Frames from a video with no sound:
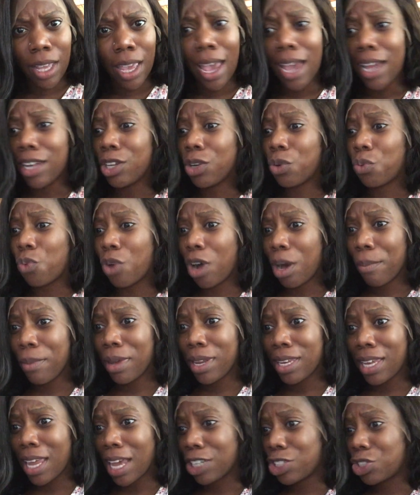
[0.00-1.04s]
and the
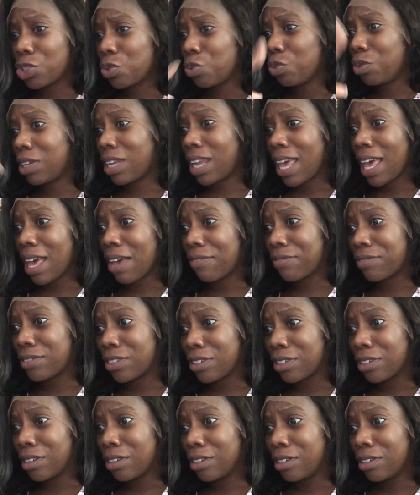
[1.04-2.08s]
woman that you left